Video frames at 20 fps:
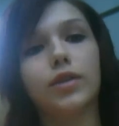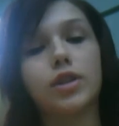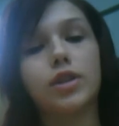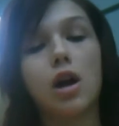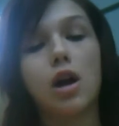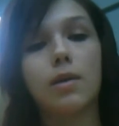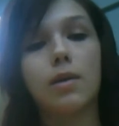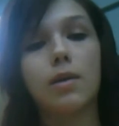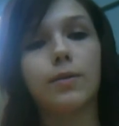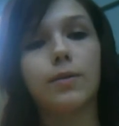
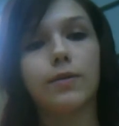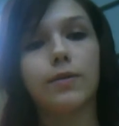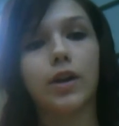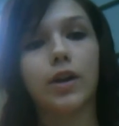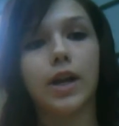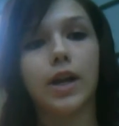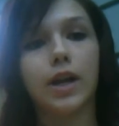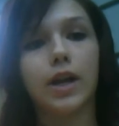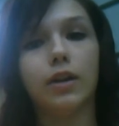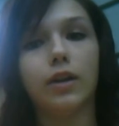top of her
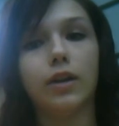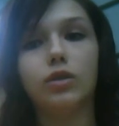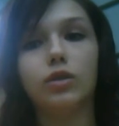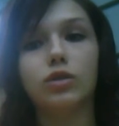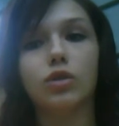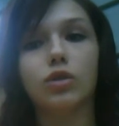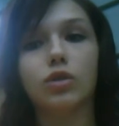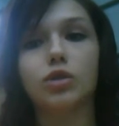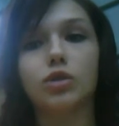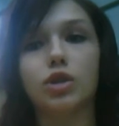head,
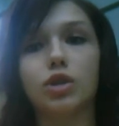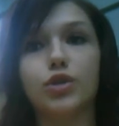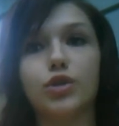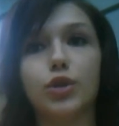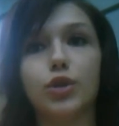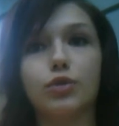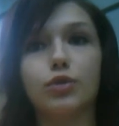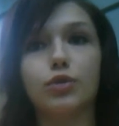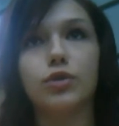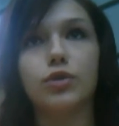so just
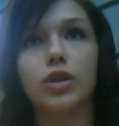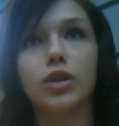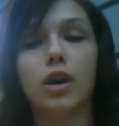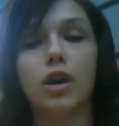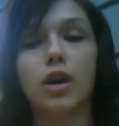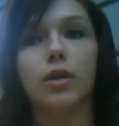use